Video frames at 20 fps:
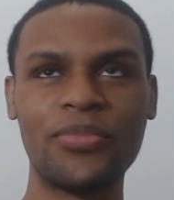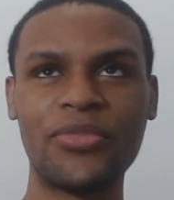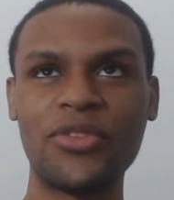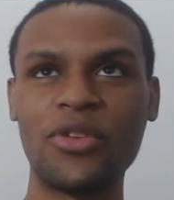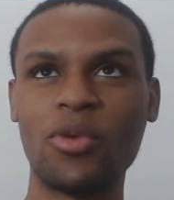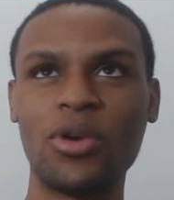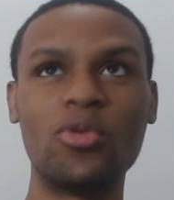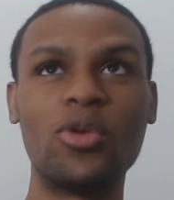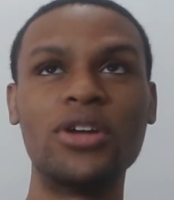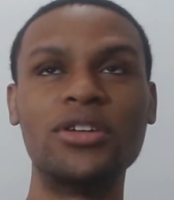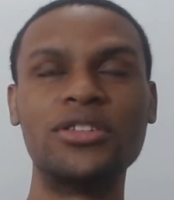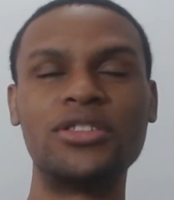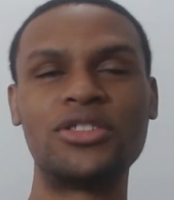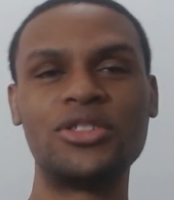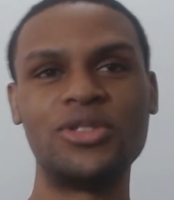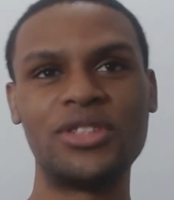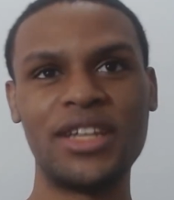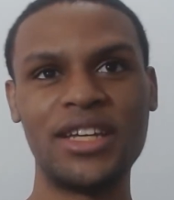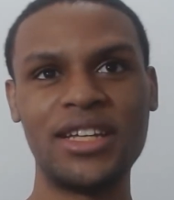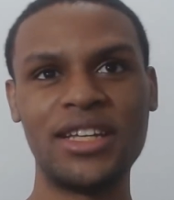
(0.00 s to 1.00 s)
What
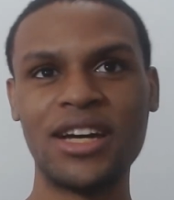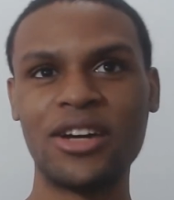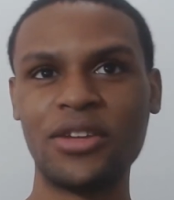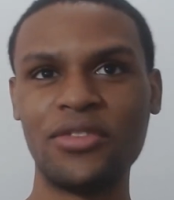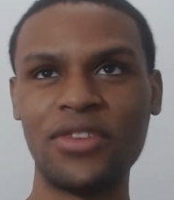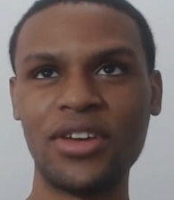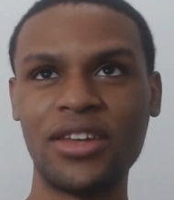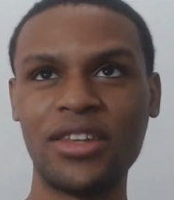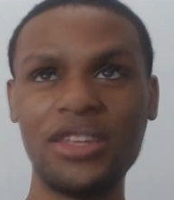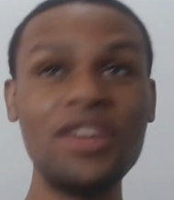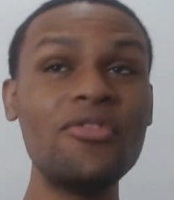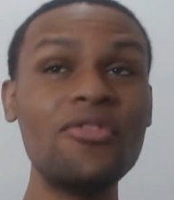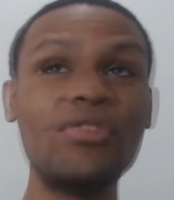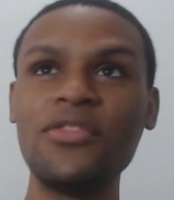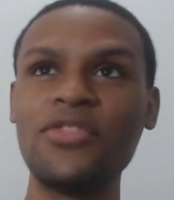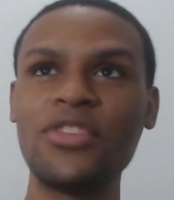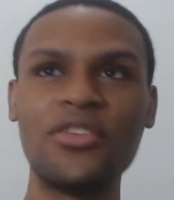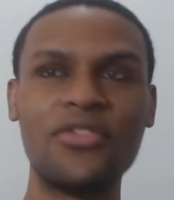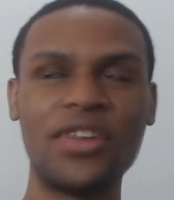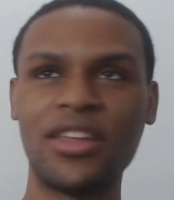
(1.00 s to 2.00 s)
to take down a villain, even
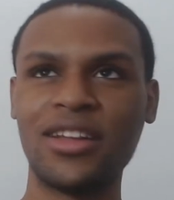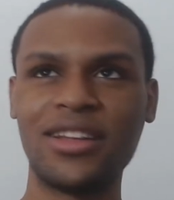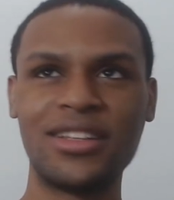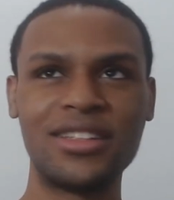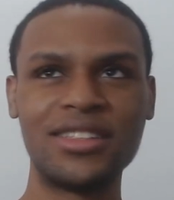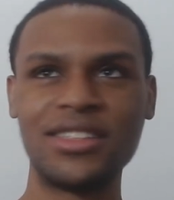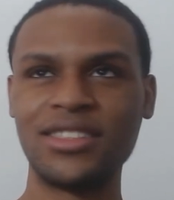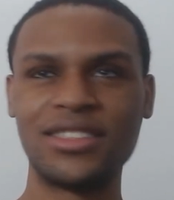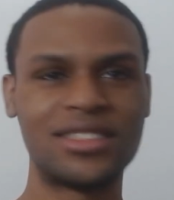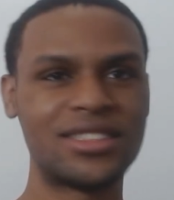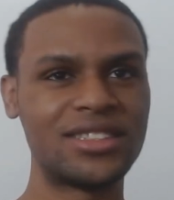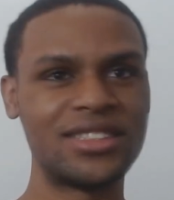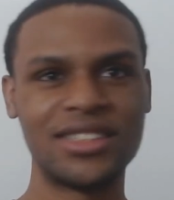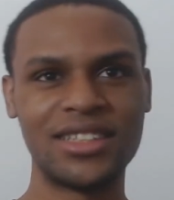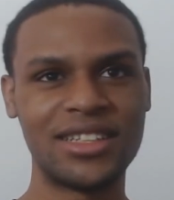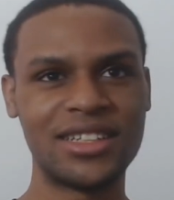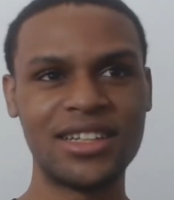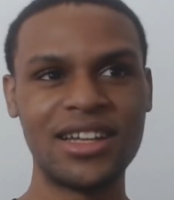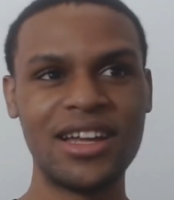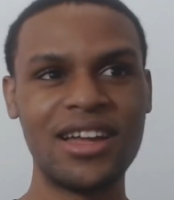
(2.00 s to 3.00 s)
if the villain is
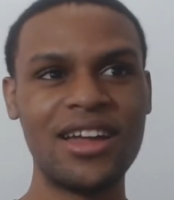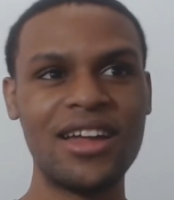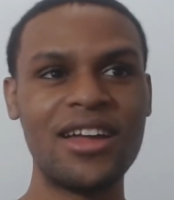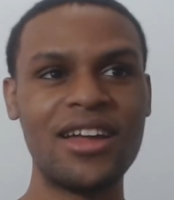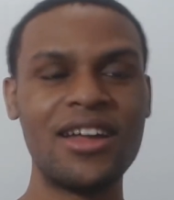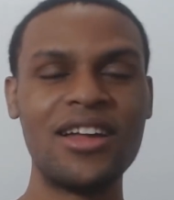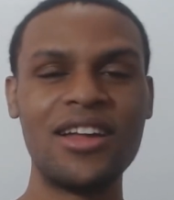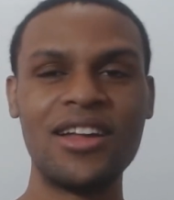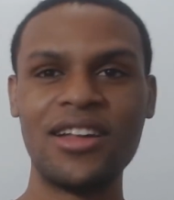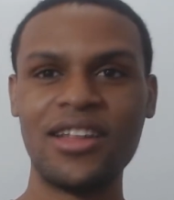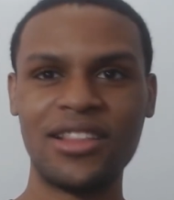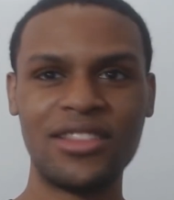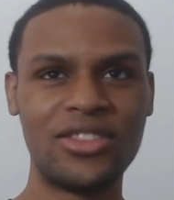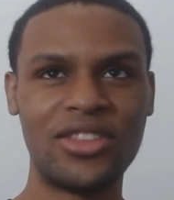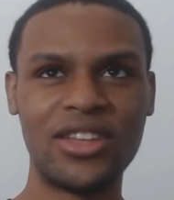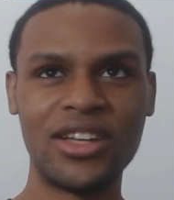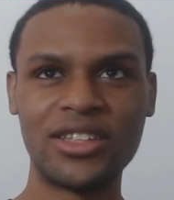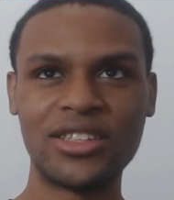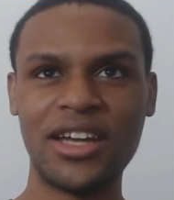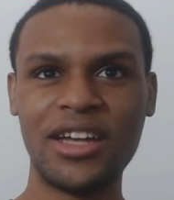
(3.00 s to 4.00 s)
like,
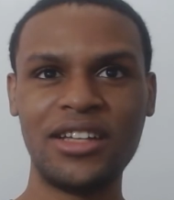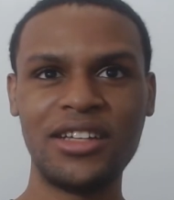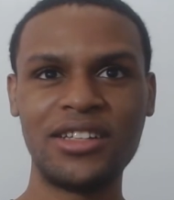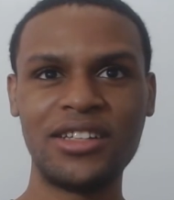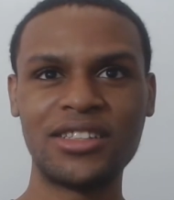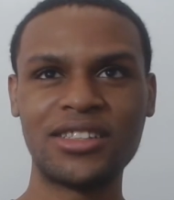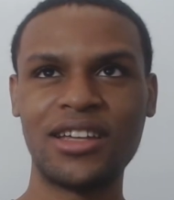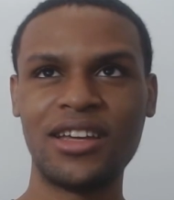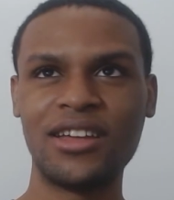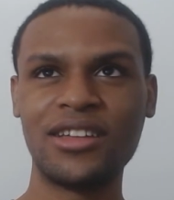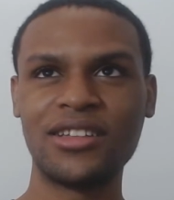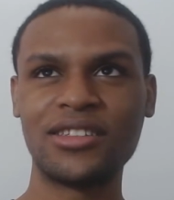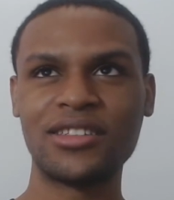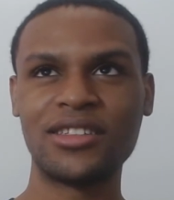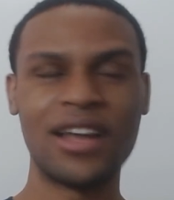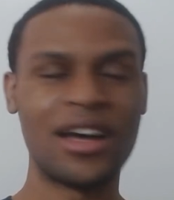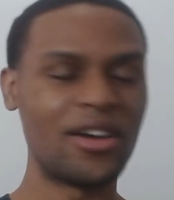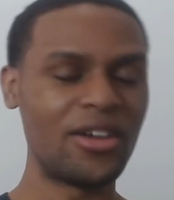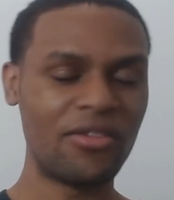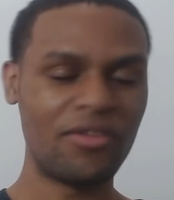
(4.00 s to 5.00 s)
does heinous things.
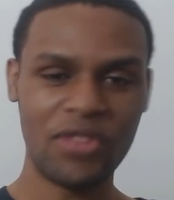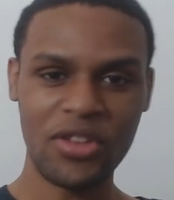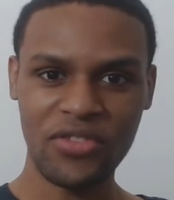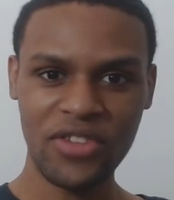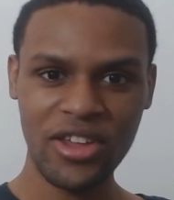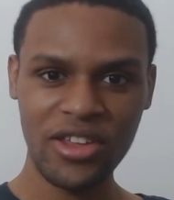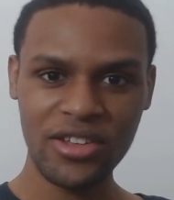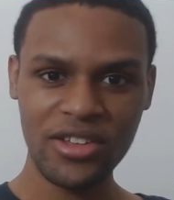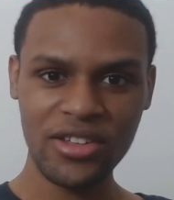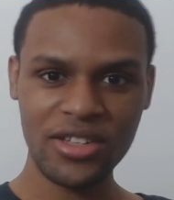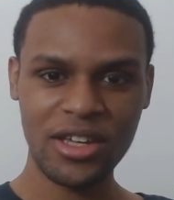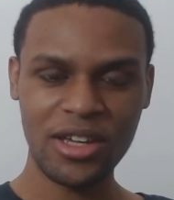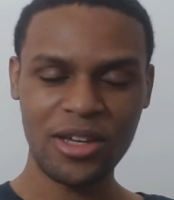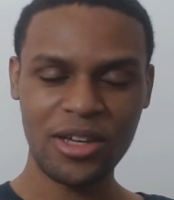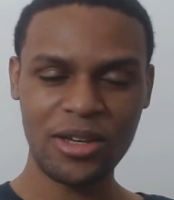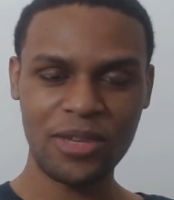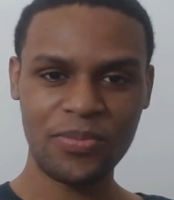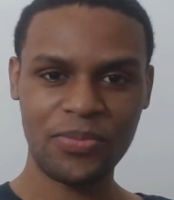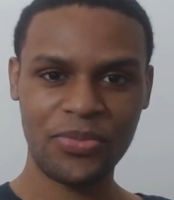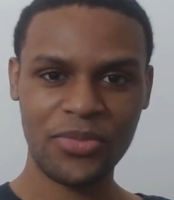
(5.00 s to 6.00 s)
Now, if the villain's
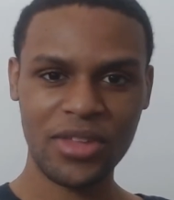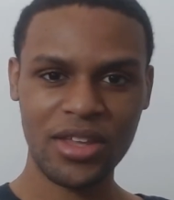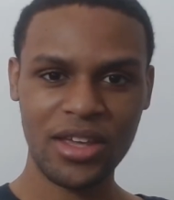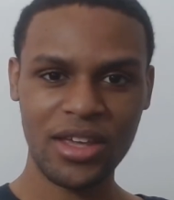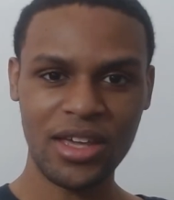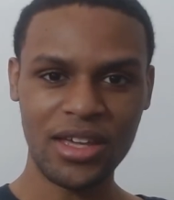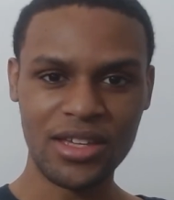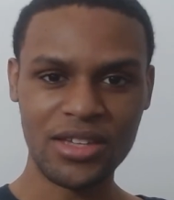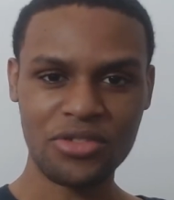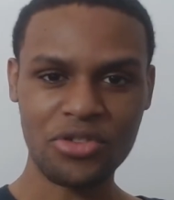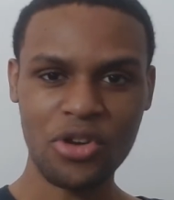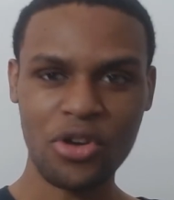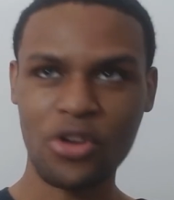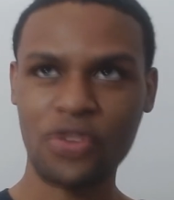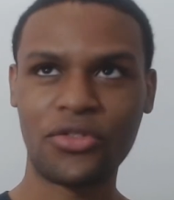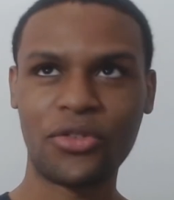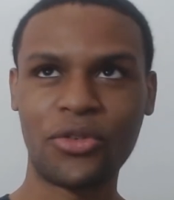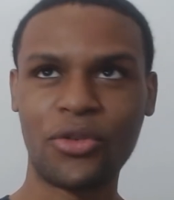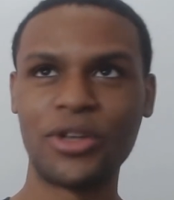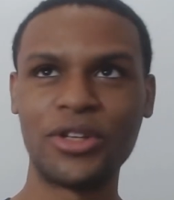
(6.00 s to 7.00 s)
name is All
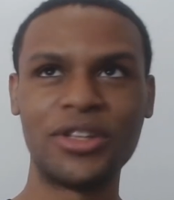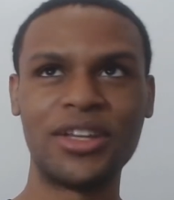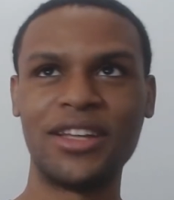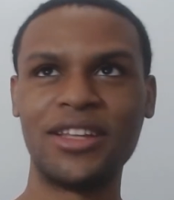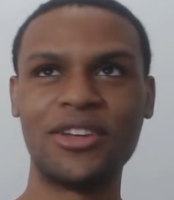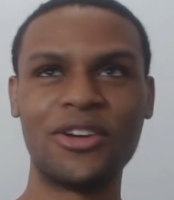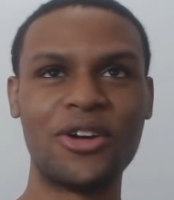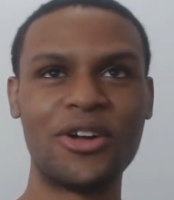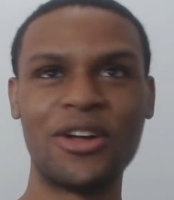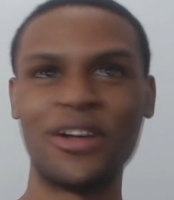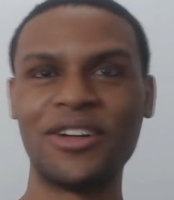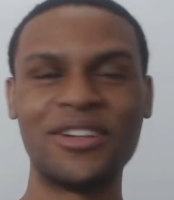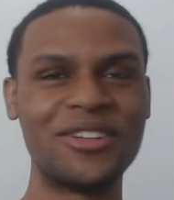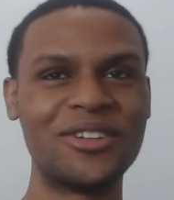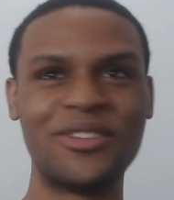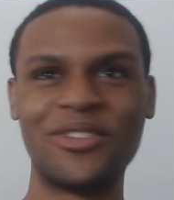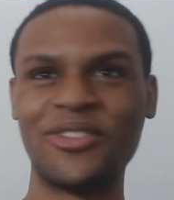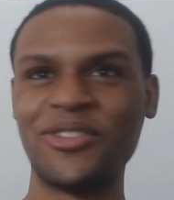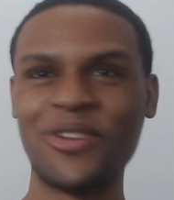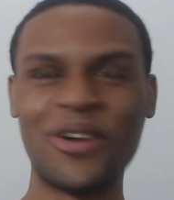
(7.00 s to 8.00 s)
For One, then
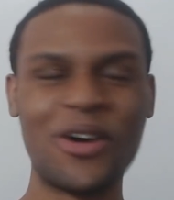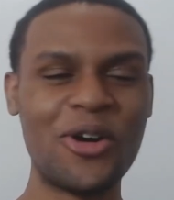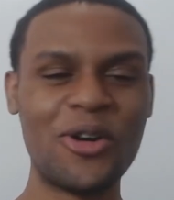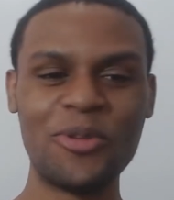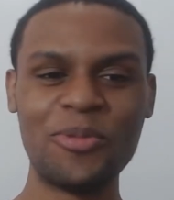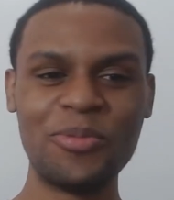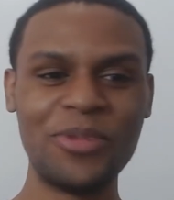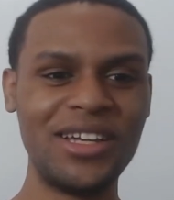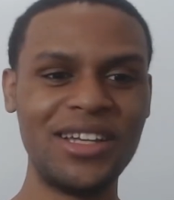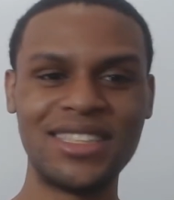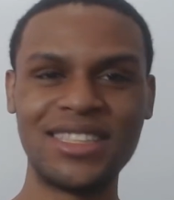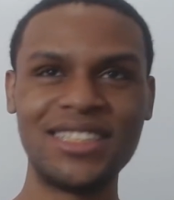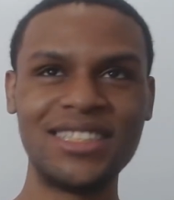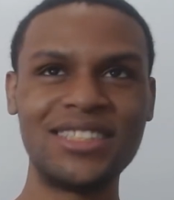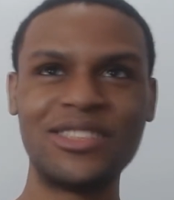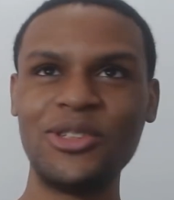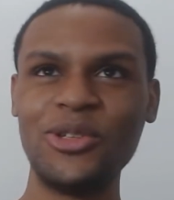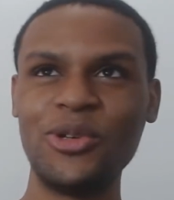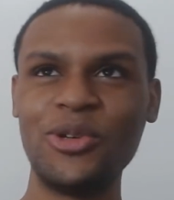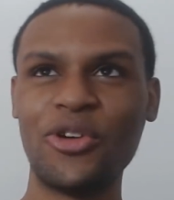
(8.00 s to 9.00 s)
all means this
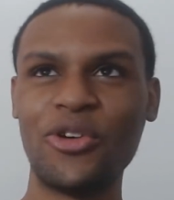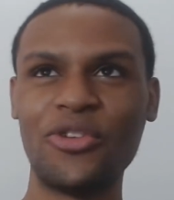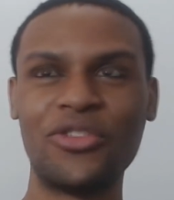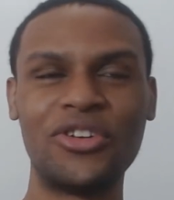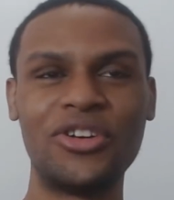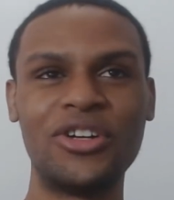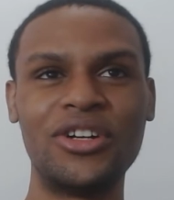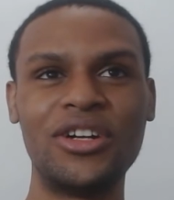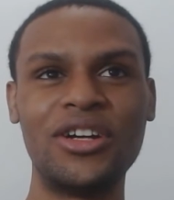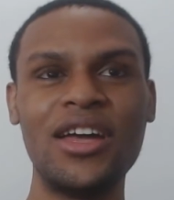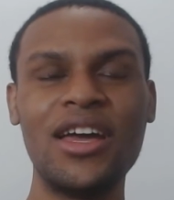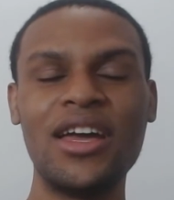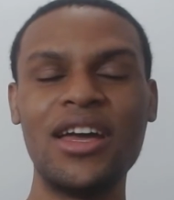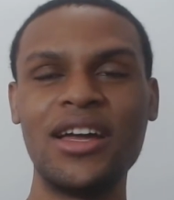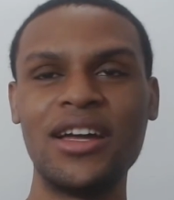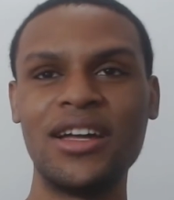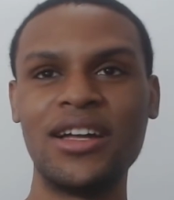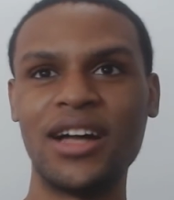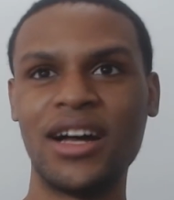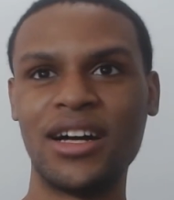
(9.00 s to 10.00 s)
dude over
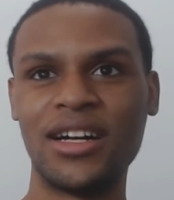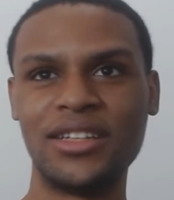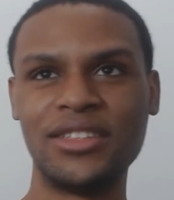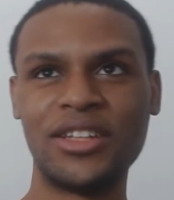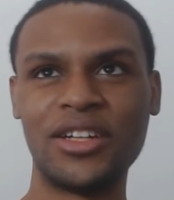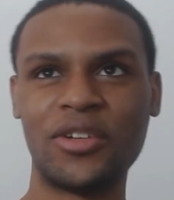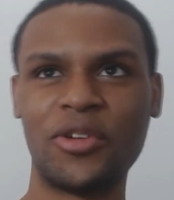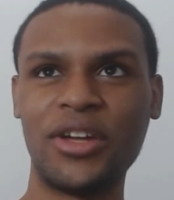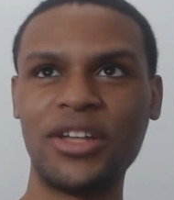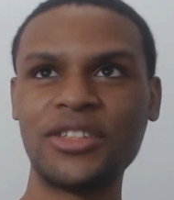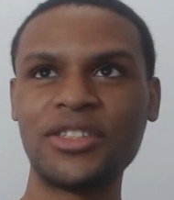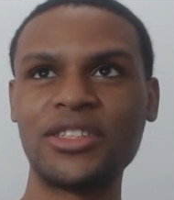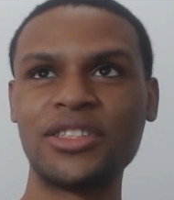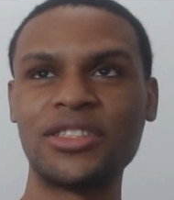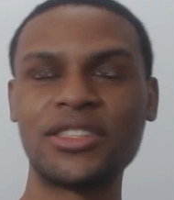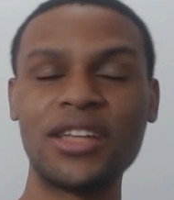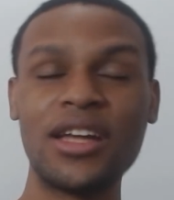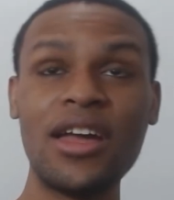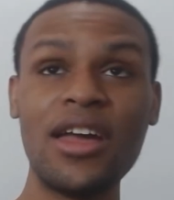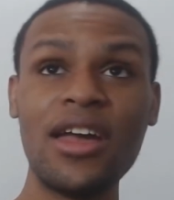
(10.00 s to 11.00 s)
generations.